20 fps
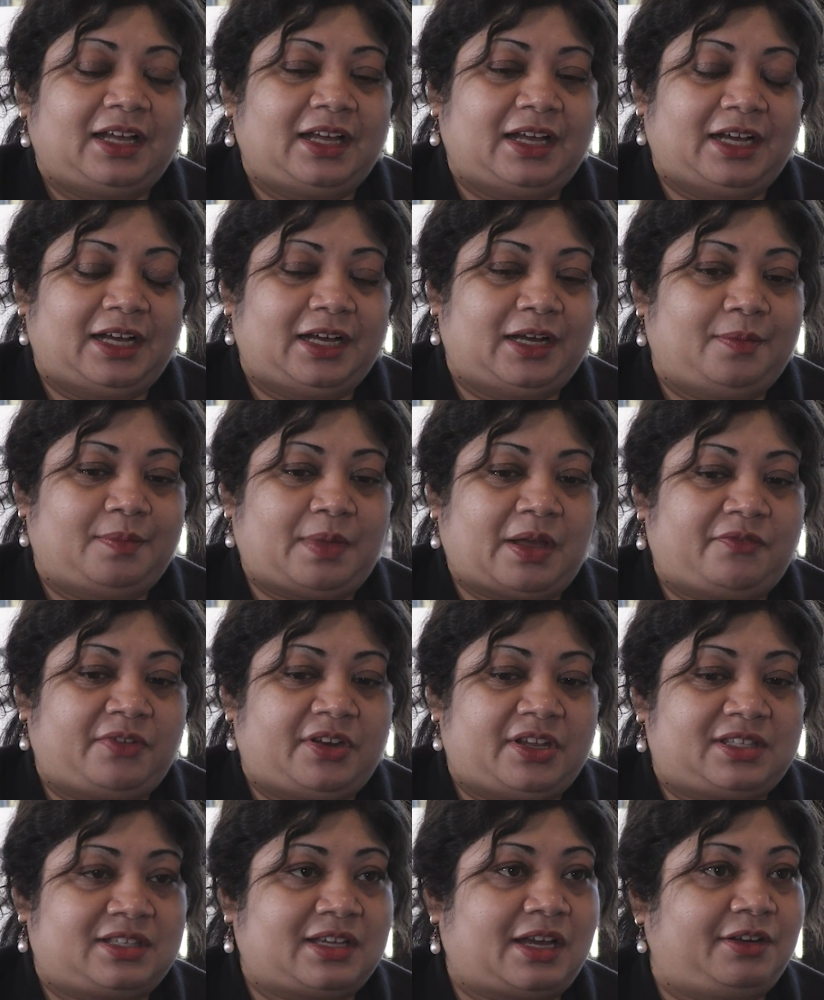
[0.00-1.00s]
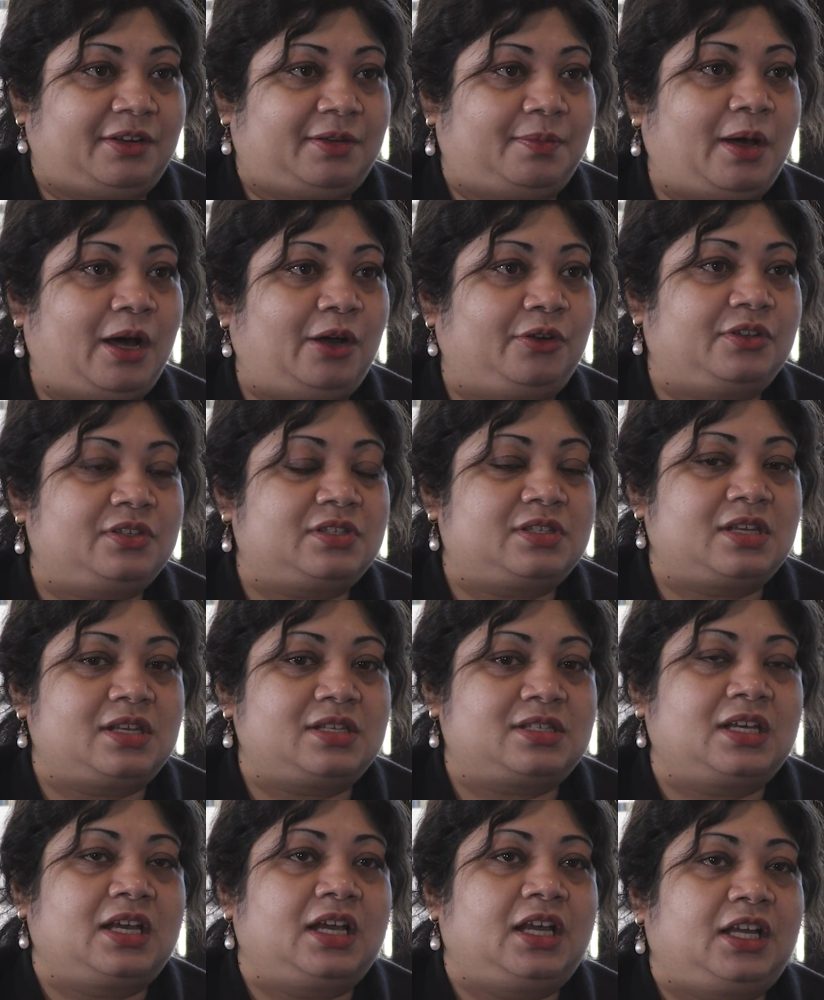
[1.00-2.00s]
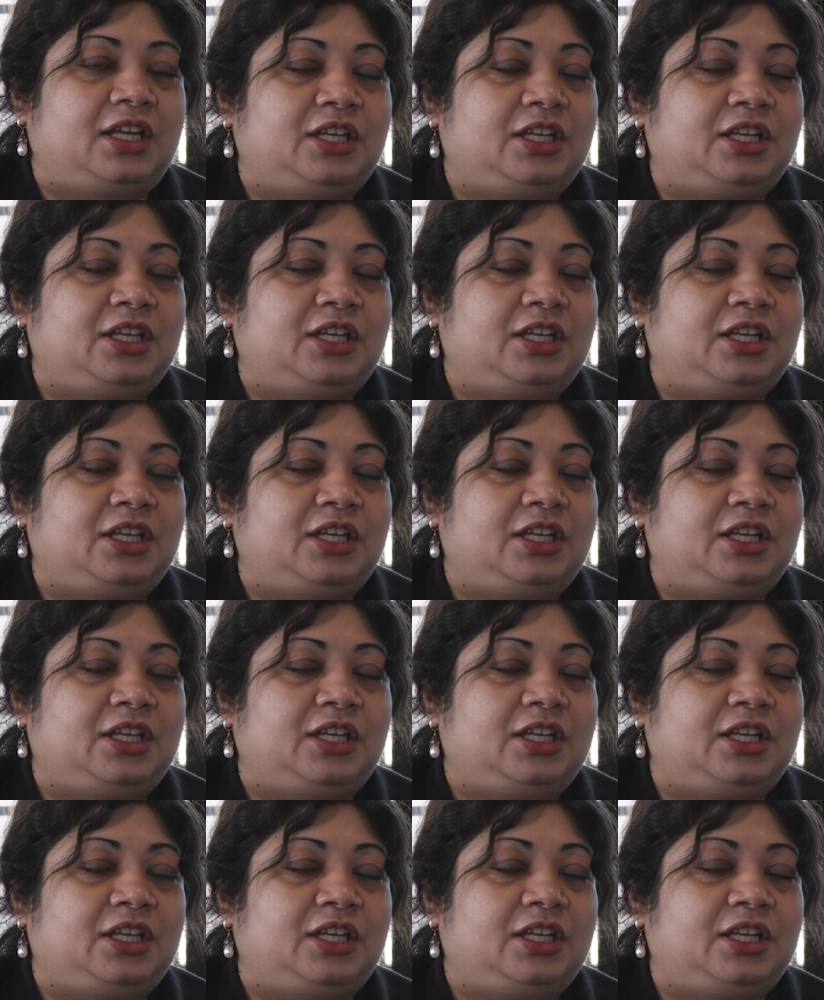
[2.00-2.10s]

um, I'm very excited about is this